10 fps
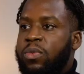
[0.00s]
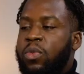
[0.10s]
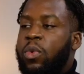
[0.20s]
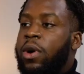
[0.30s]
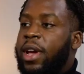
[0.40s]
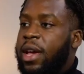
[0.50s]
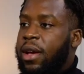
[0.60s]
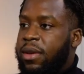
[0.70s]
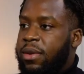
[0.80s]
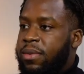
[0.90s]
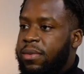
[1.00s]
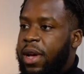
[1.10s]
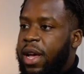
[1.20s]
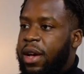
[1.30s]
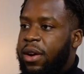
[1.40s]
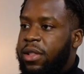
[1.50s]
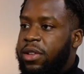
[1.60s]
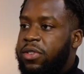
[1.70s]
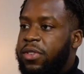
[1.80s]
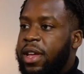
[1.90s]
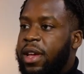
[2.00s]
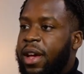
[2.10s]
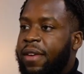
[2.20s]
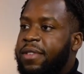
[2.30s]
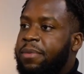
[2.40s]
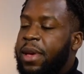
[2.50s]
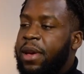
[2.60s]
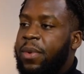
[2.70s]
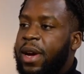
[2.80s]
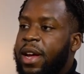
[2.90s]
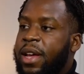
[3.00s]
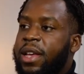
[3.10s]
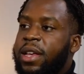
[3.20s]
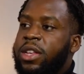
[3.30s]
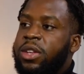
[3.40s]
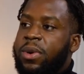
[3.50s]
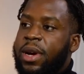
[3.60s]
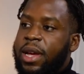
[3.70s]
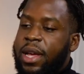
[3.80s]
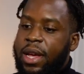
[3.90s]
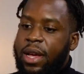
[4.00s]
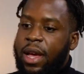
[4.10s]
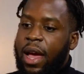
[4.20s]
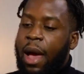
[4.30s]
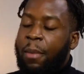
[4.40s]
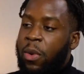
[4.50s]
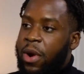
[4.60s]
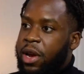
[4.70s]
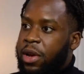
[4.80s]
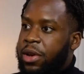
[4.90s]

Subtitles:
walking on the street, I have to be aware, am I wearing a